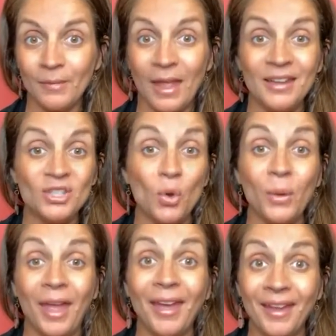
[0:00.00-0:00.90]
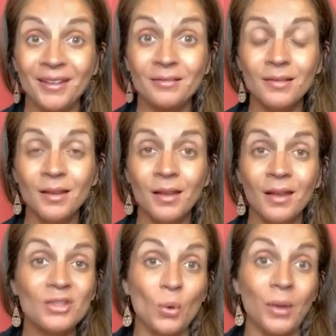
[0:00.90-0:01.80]
And it's okay.
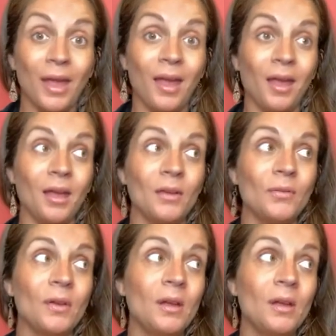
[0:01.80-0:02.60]
It's okay if,